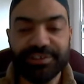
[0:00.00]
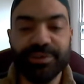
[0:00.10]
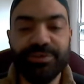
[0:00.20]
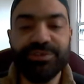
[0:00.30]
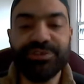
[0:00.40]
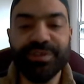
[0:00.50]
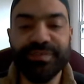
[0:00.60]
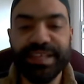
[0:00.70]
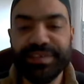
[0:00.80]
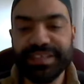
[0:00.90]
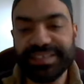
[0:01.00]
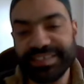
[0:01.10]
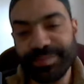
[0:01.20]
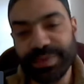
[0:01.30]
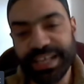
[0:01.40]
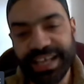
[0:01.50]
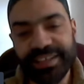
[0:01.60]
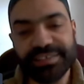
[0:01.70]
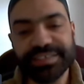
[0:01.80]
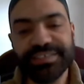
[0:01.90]
So you should have given it to somebody
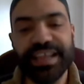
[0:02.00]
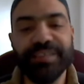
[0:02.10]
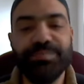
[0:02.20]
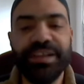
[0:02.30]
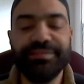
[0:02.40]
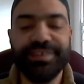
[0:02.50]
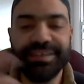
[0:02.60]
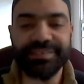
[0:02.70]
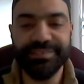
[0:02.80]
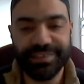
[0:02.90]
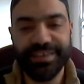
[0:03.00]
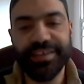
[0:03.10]
else and benefited